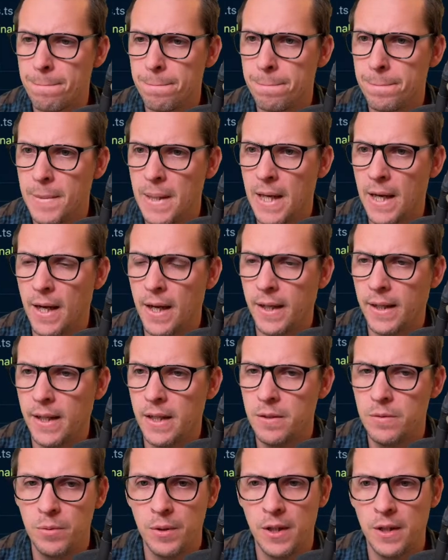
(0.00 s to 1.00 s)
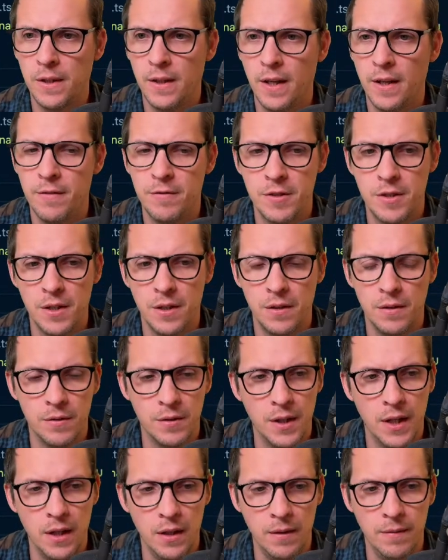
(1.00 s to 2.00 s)
Yeah, I guess we can have shell.
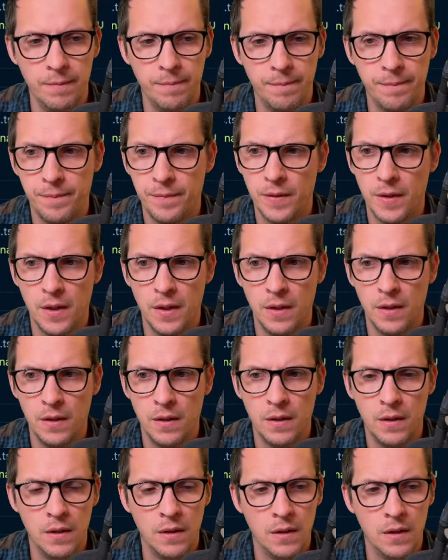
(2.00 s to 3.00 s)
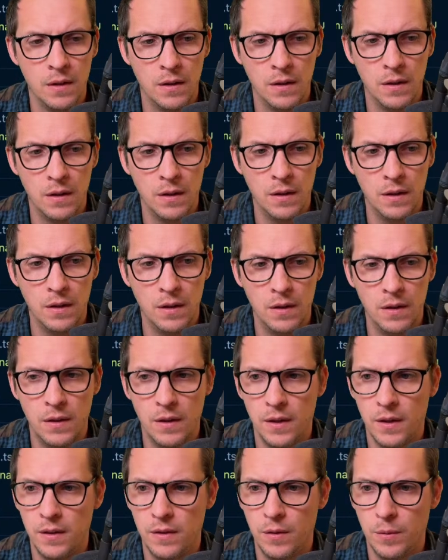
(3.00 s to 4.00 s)
Okay.
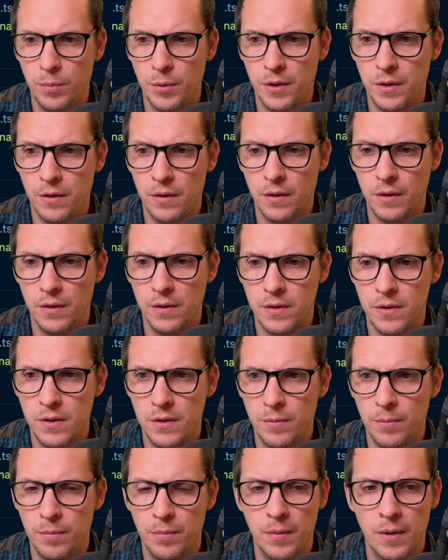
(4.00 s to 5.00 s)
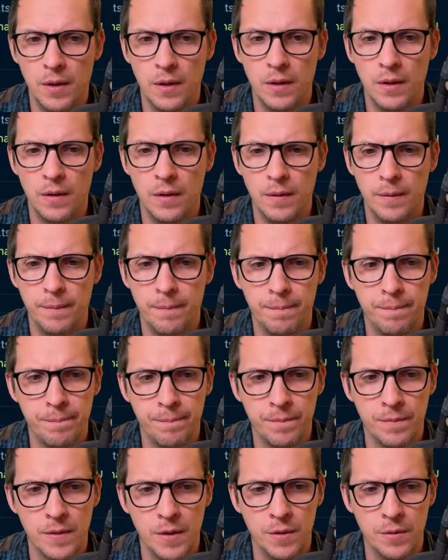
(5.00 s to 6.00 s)
Interpreters. No,
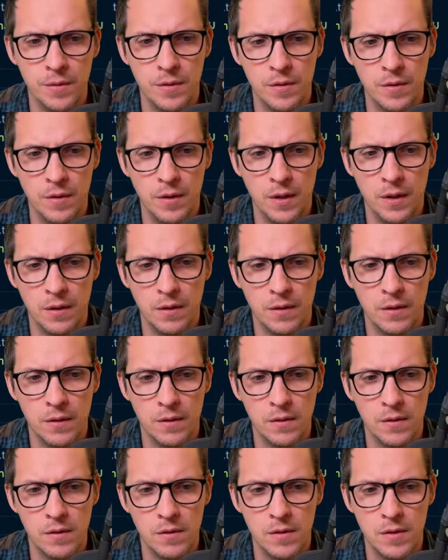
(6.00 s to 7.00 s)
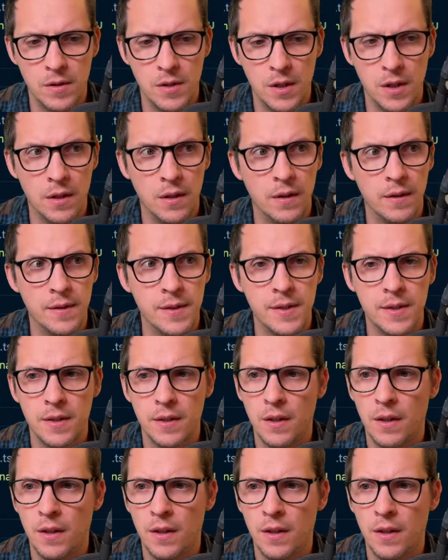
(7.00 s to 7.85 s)
sorry. Shells.